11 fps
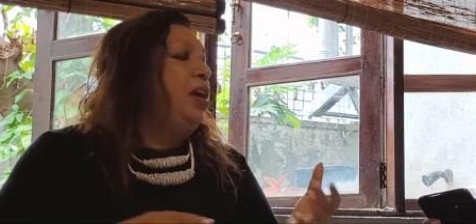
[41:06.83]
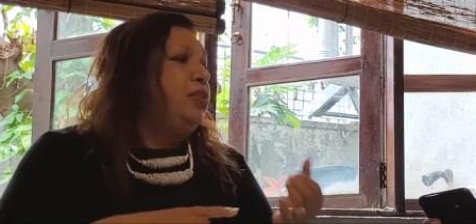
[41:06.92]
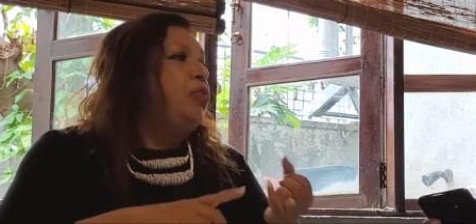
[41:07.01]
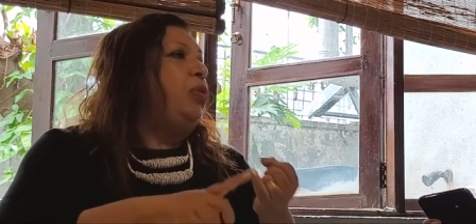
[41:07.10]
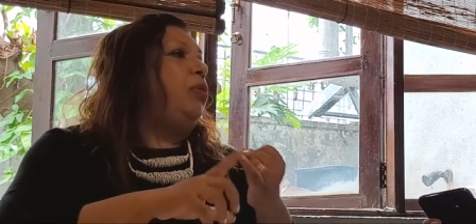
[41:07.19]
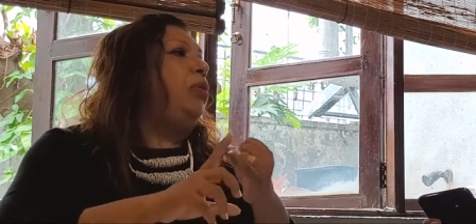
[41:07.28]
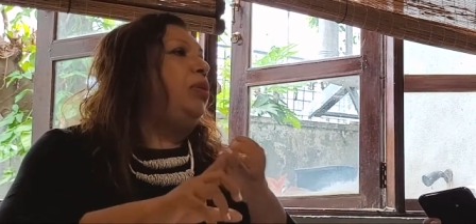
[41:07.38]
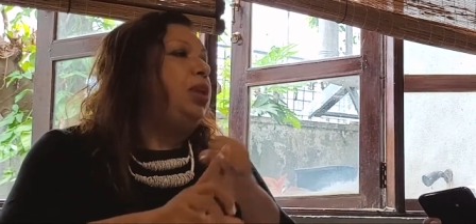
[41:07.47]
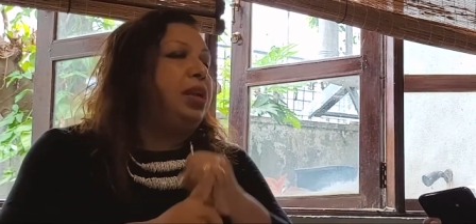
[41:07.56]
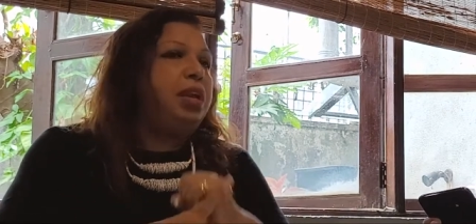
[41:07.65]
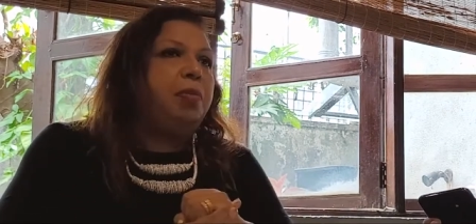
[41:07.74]
So,
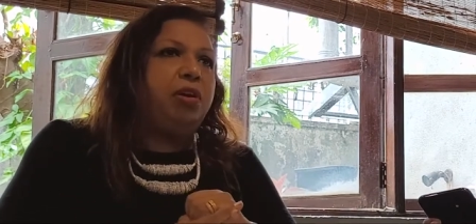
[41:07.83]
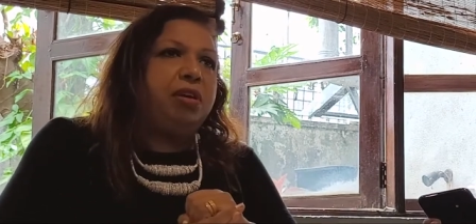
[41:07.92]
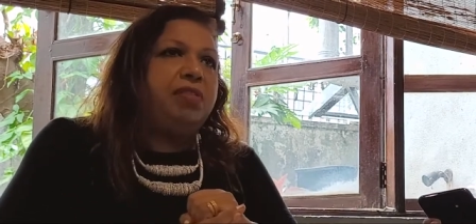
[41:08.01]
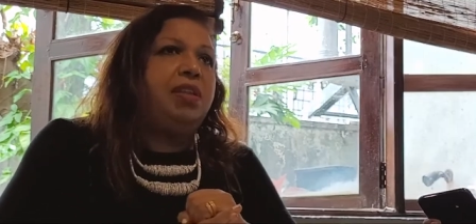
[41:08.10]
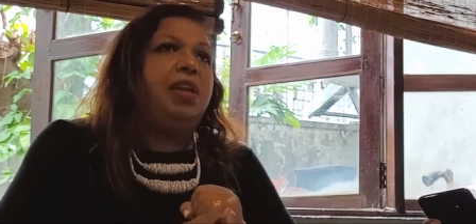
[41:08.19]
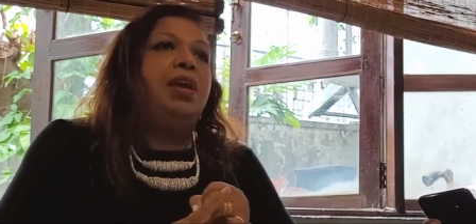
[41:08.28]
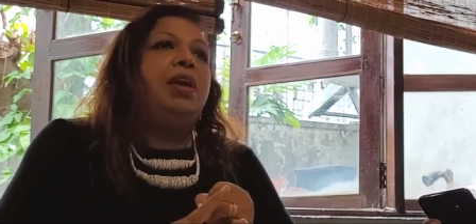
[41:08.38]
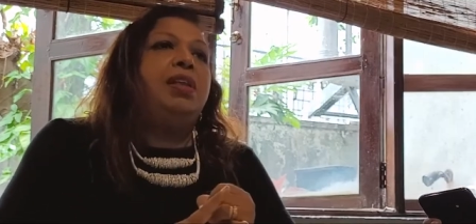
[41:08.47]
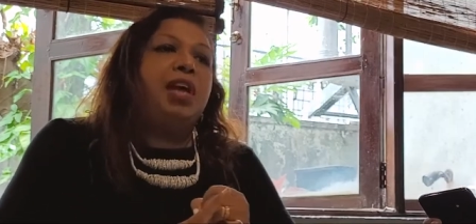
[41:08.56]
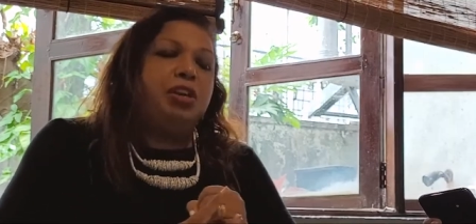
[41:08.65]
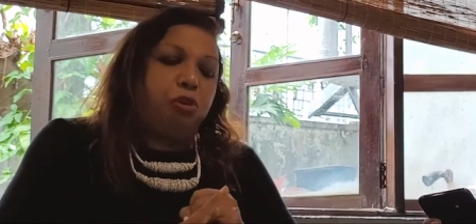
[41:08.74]
in a democracy,
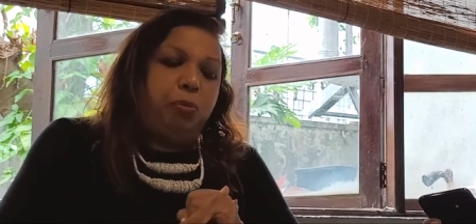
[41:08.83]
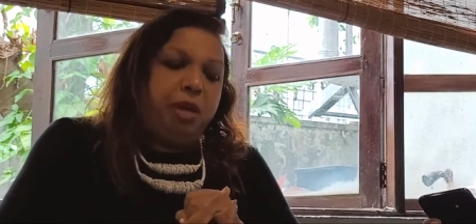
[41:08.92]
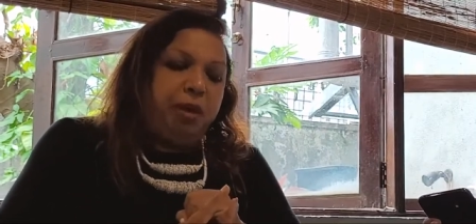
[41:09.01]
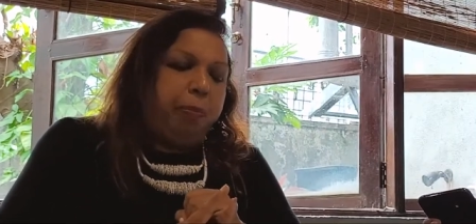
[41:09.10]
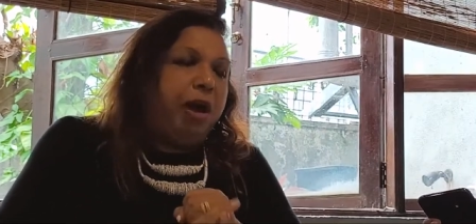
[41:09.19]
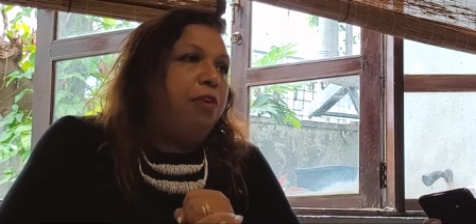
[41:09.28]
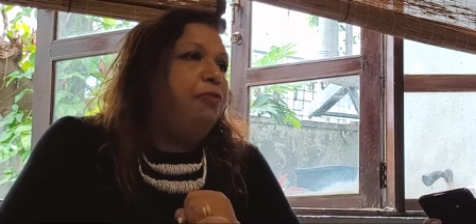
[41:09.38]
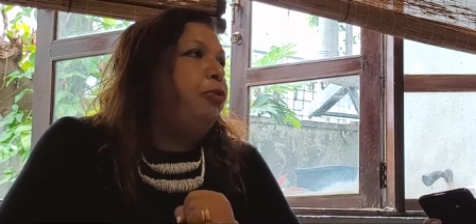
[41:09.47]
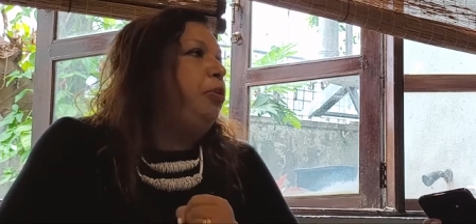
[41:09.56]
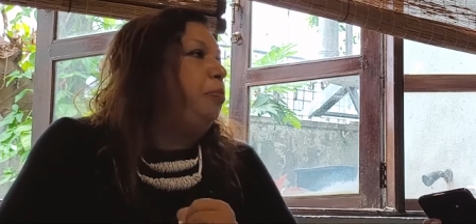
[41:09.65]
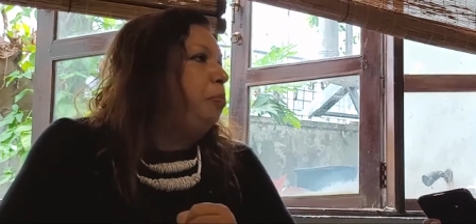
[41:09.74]
there should be a
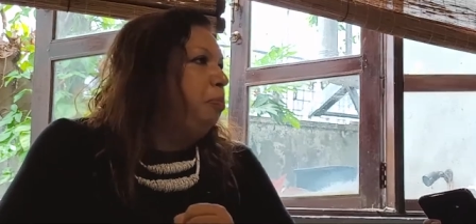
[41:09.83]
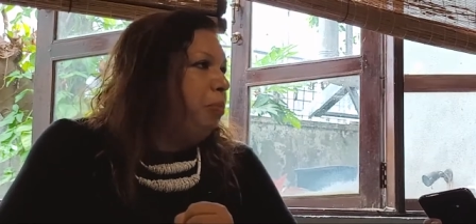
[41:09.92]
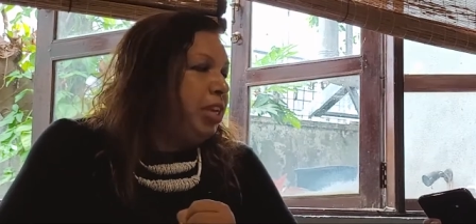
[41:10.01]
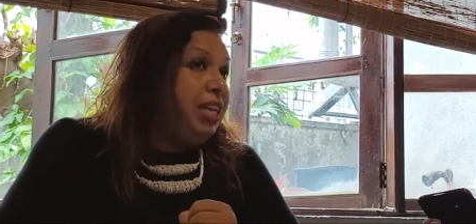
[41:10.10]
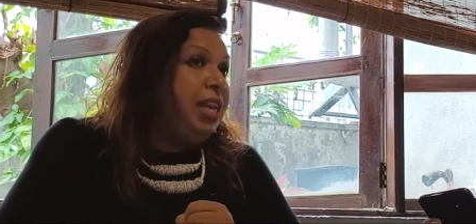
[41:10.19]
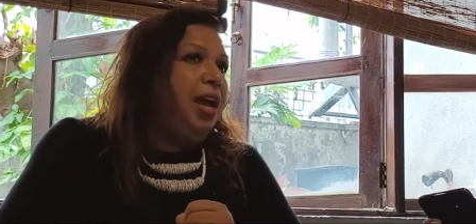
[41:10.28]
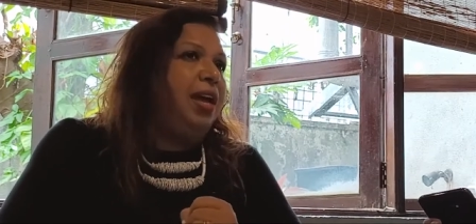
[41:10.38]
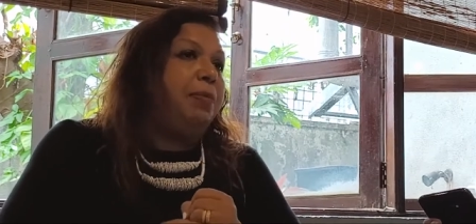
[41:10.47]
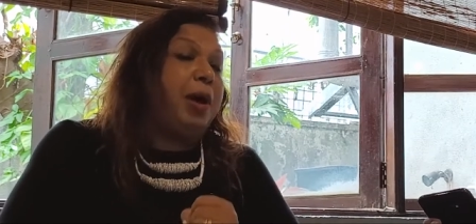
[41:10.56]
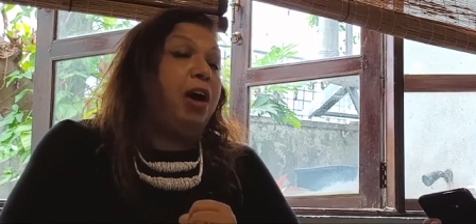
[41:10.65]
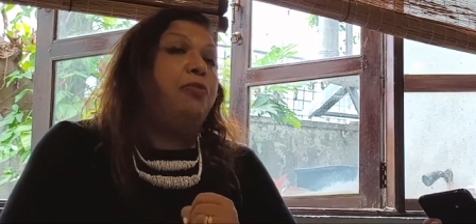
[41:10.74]
powerful media,
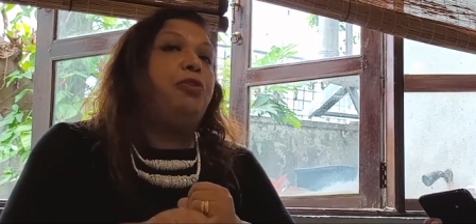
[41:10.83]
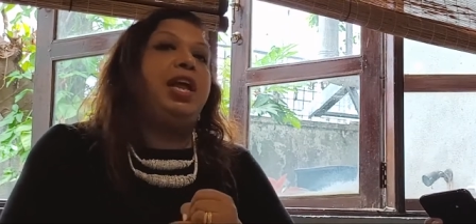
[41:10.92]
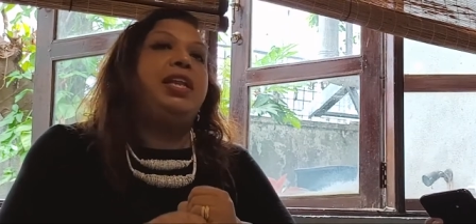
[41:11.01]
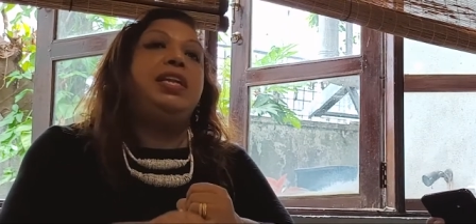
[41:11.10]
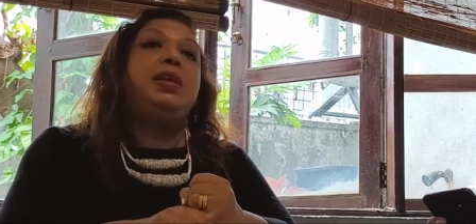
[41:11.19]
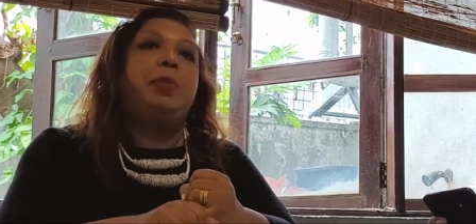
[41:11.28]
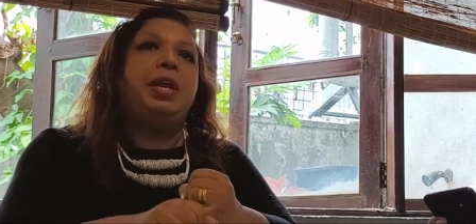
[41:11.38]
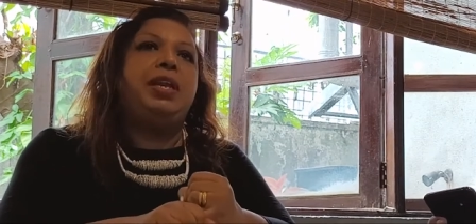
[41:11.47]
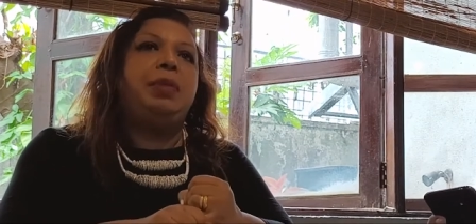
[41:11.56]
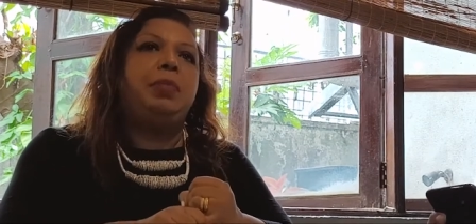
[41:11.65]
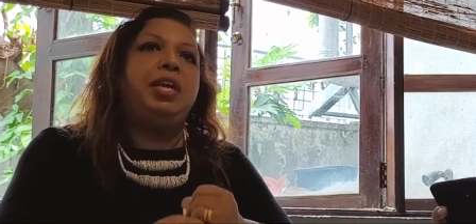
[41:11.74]
powerful and
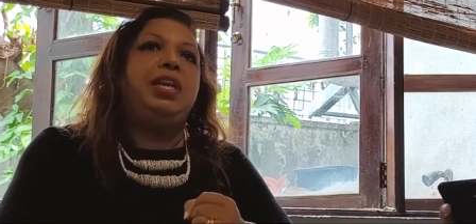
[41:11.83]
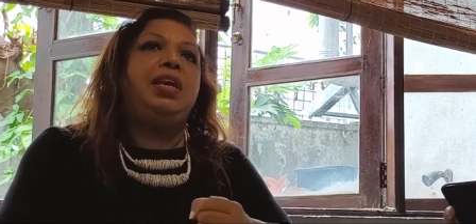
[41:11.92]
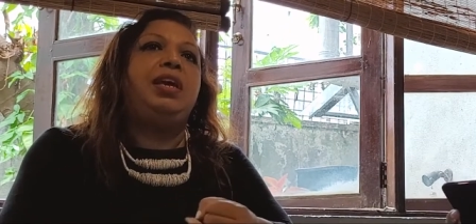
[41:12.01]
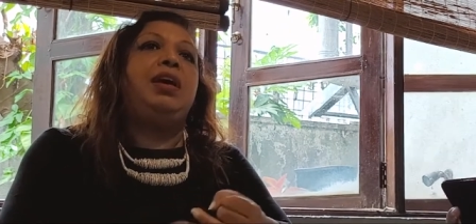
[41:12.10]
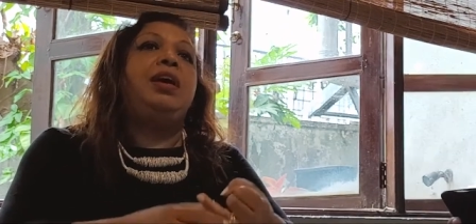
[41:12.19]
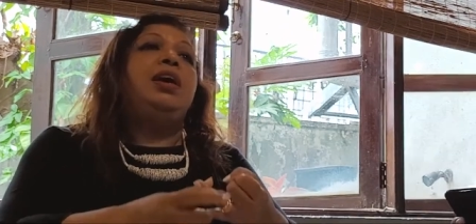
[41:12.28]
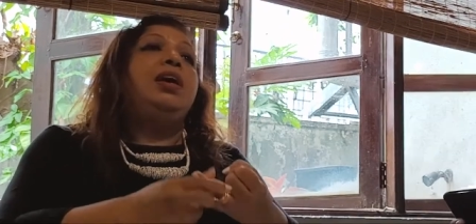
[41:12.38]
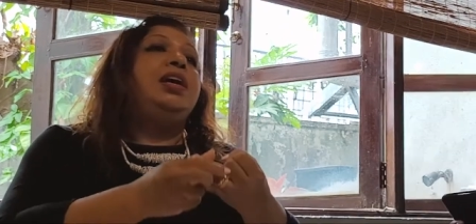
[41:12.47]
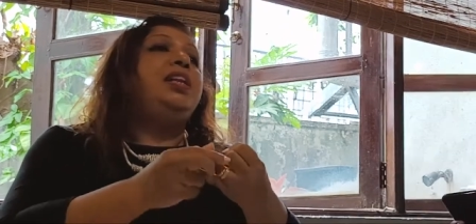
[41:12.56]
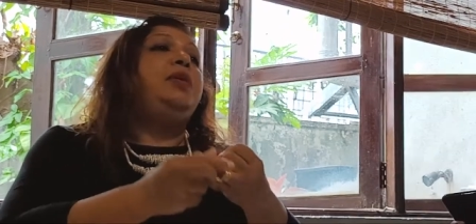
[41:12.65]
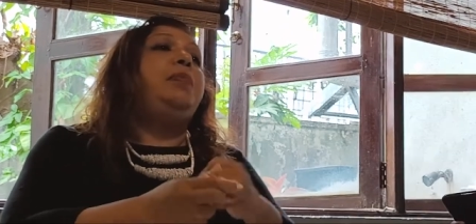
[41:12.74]
independent media,
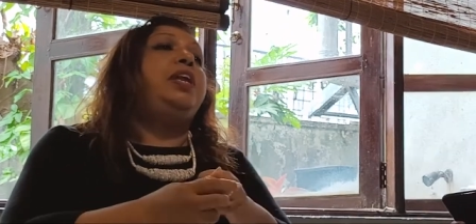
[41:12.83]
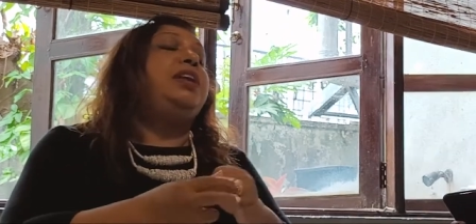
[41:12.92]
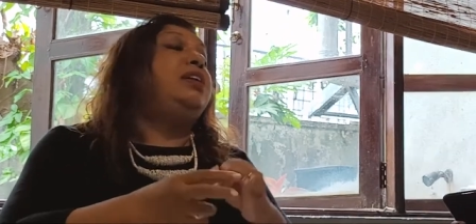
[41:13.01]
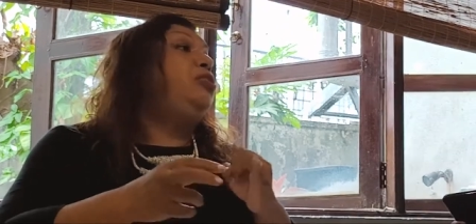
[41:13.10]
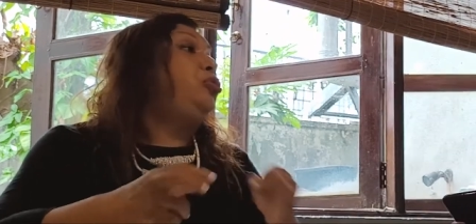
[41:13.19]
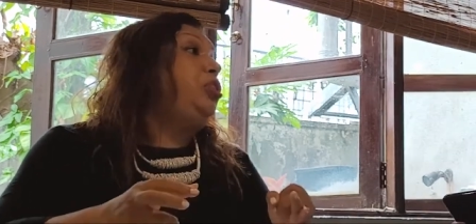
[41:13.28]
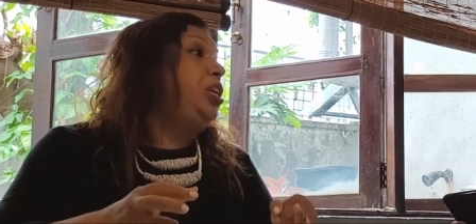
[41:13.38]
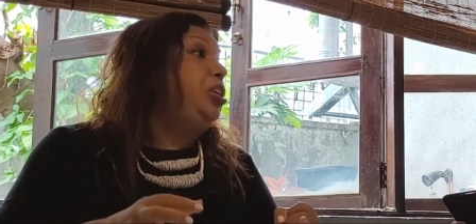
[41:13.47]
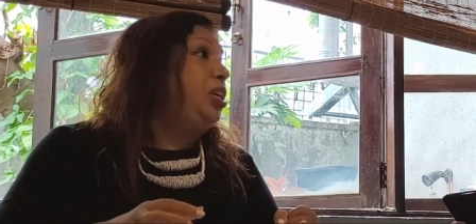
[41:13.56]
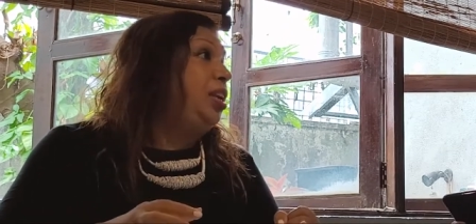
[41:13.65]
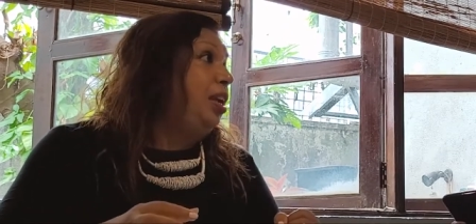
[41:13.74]
independent
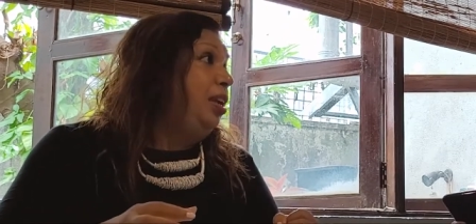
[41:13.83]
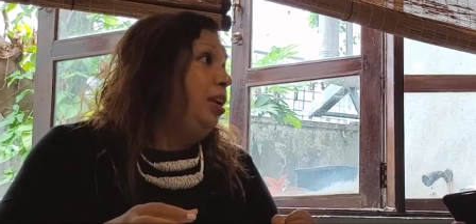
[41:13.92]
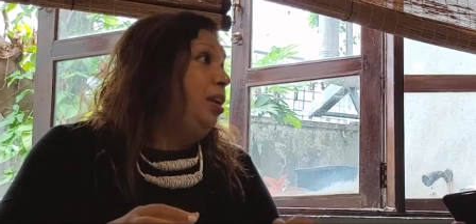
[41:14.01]
judiciary.